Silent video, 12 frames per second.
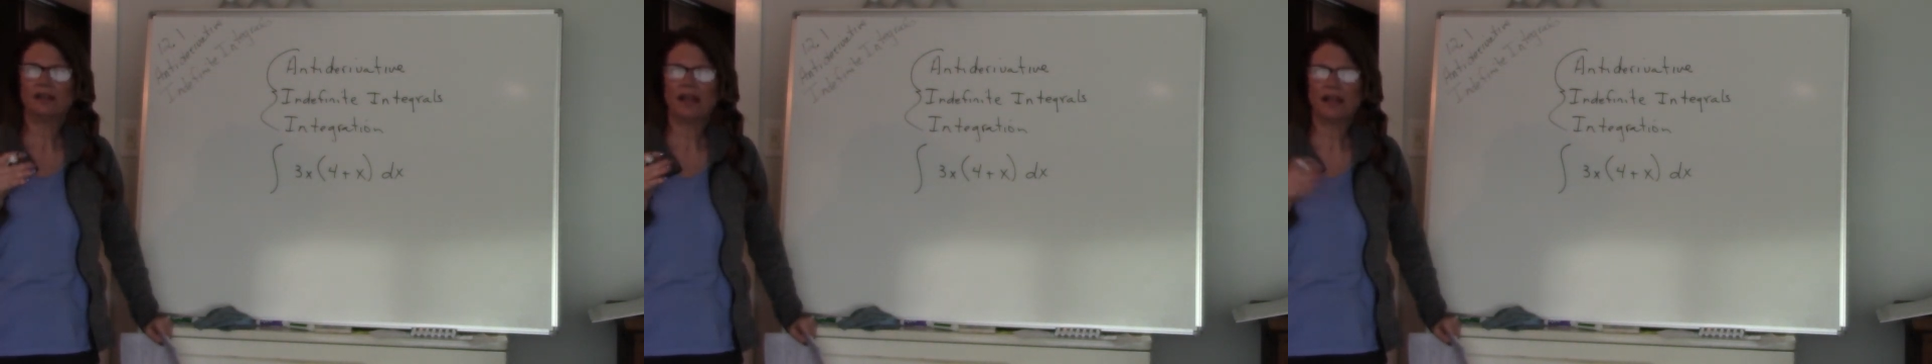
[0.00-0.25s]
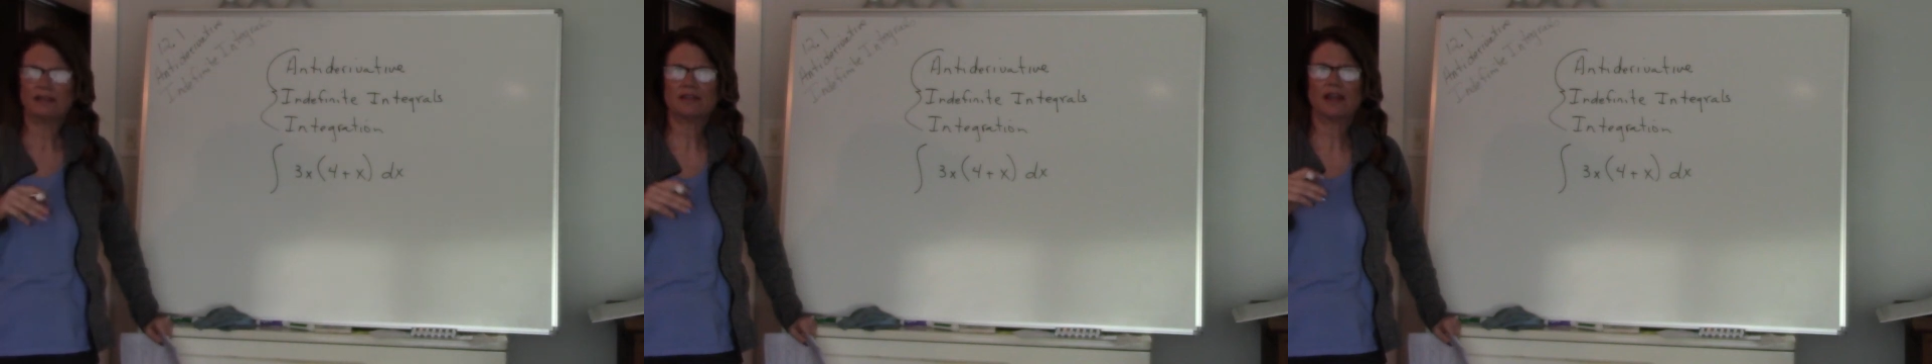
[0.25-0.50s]

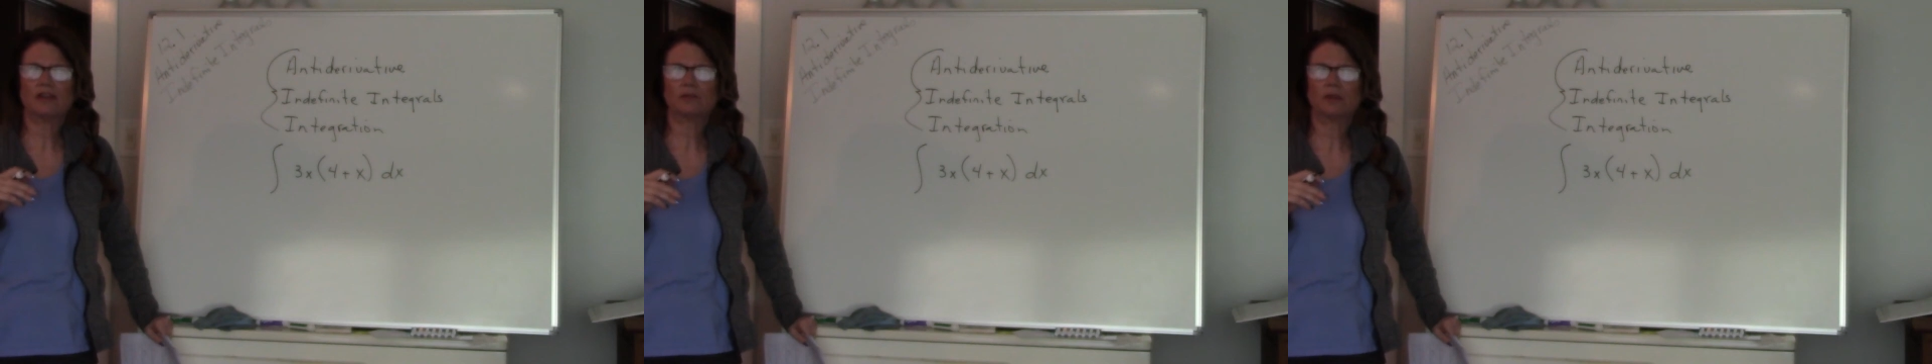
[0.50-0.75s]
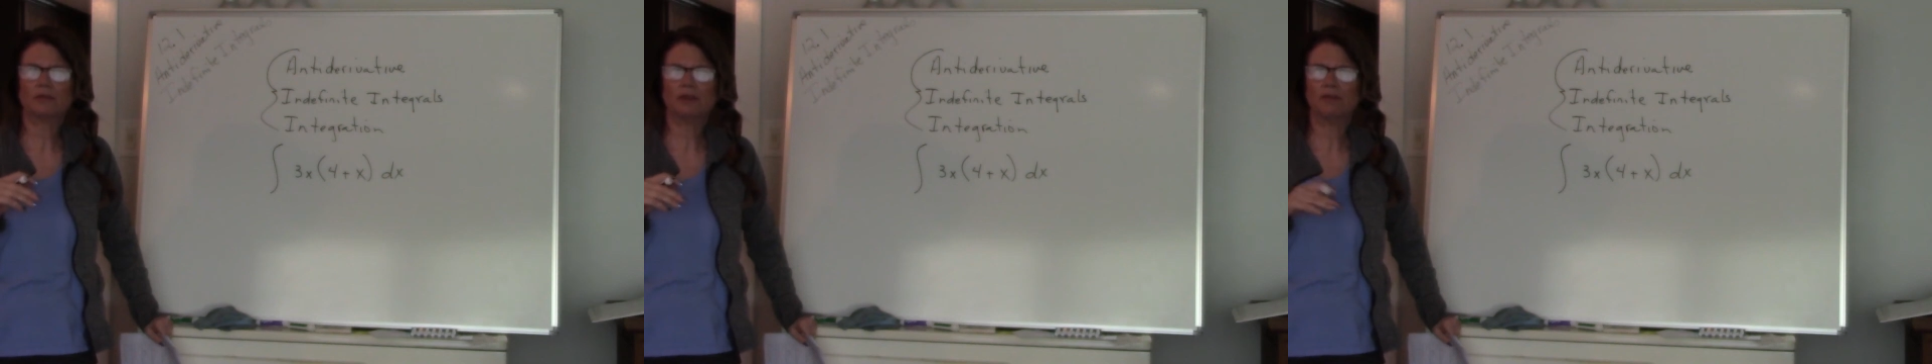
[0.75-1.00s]

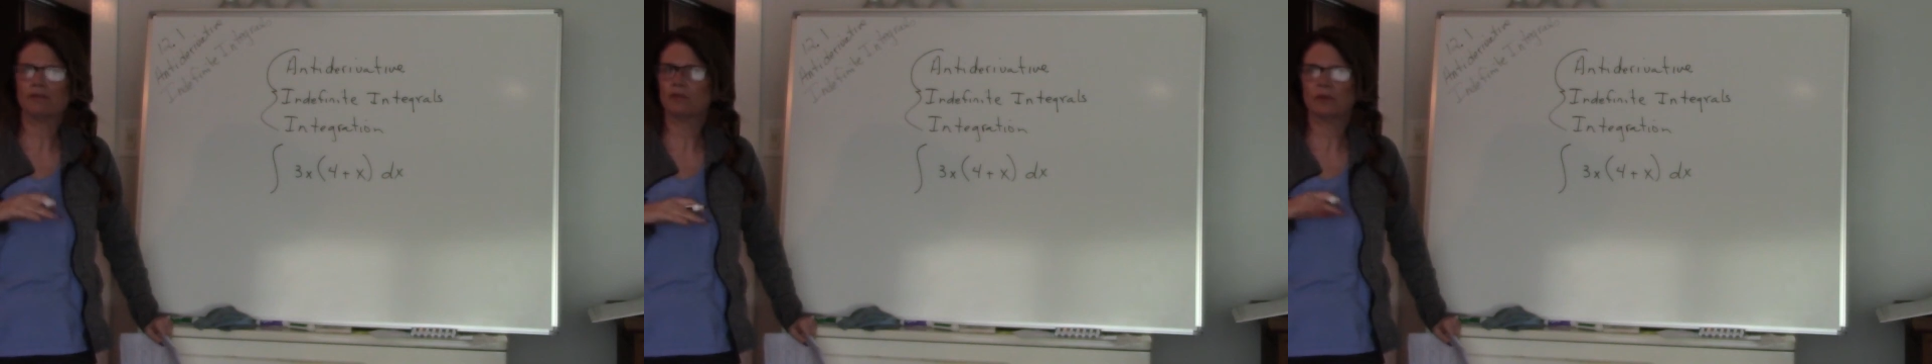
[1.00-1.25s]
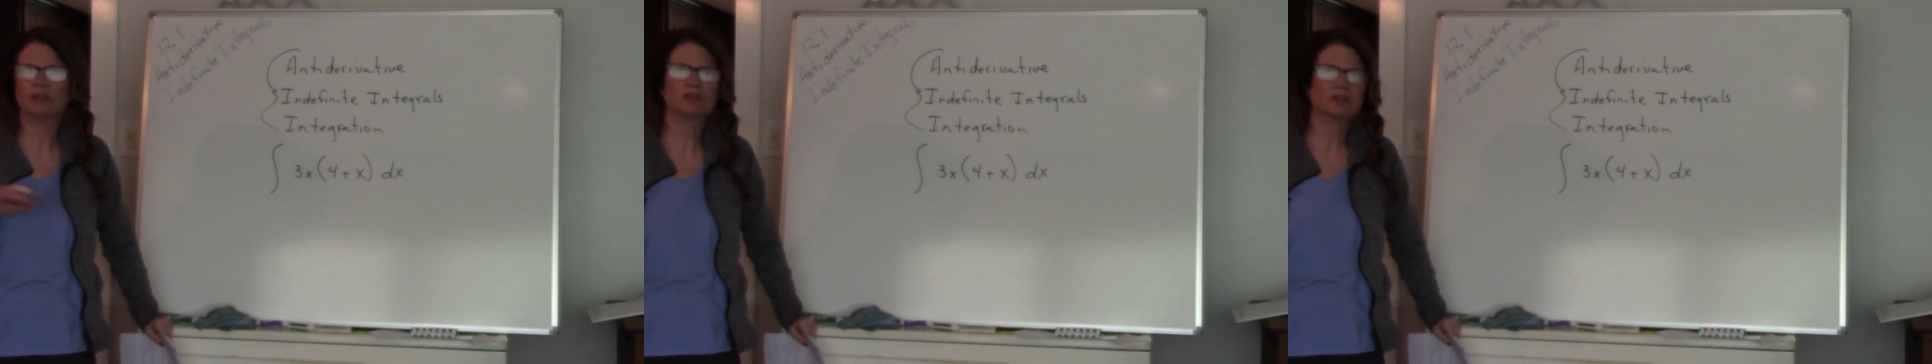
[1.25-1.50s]
antiderivatives,
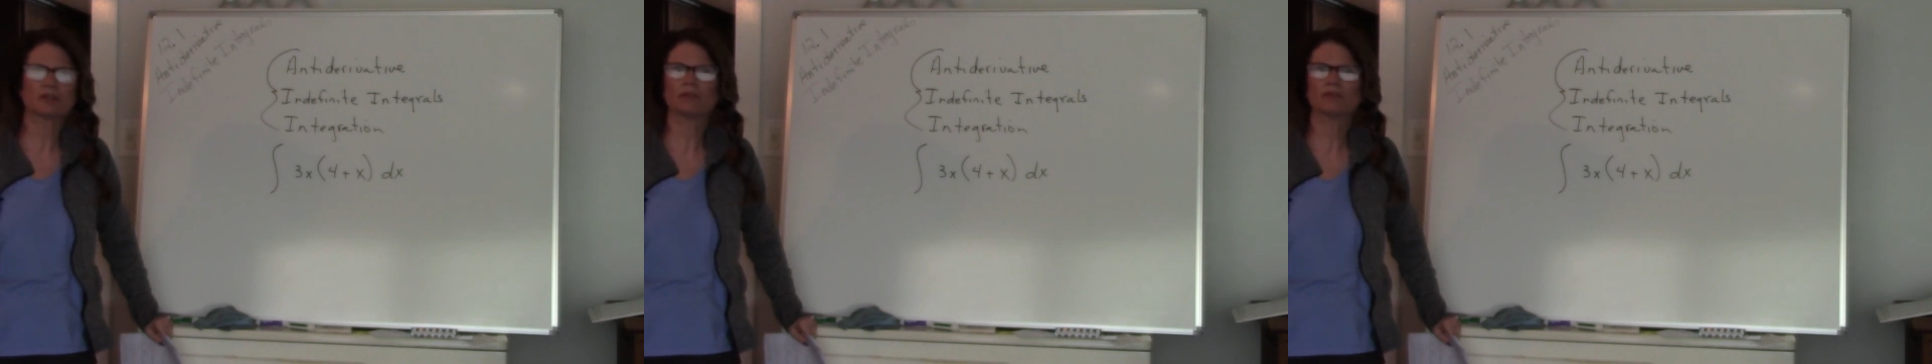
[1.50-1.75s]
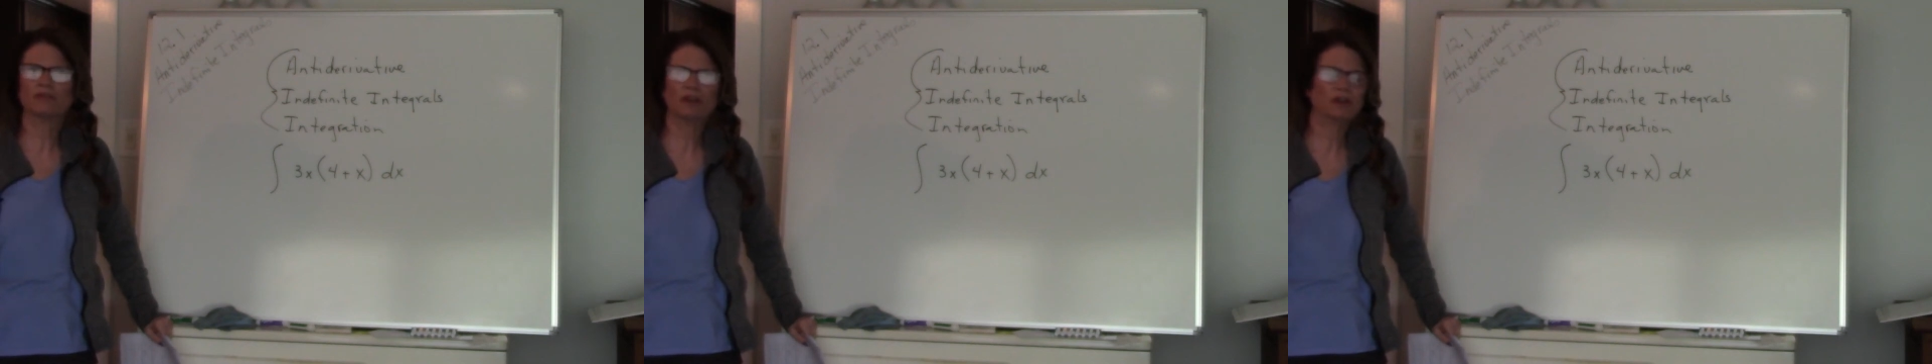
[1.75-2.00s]
which is
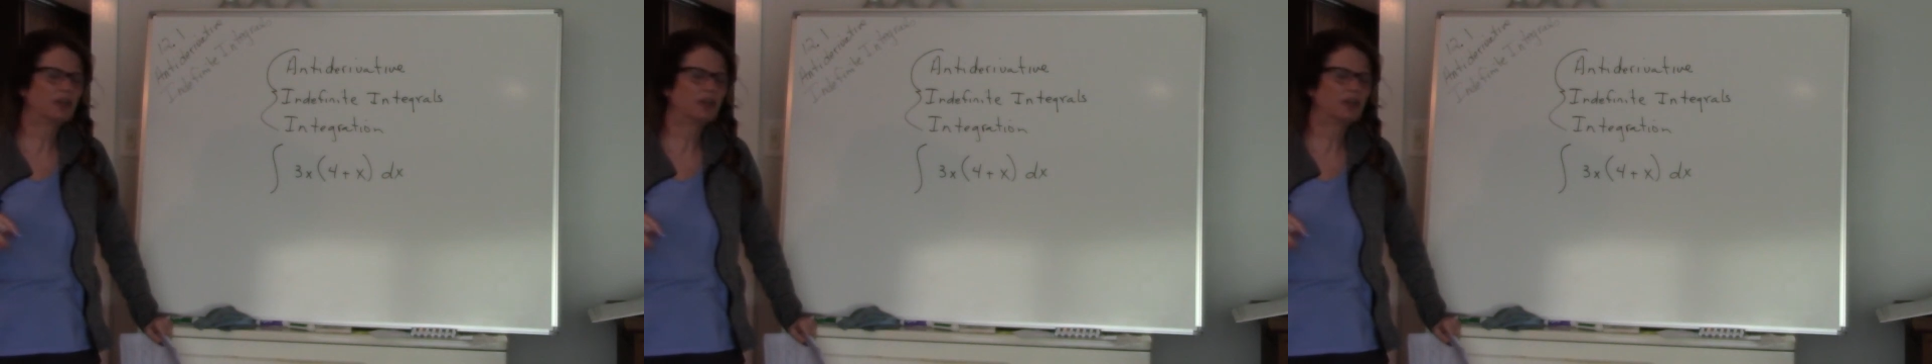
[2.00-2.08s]
very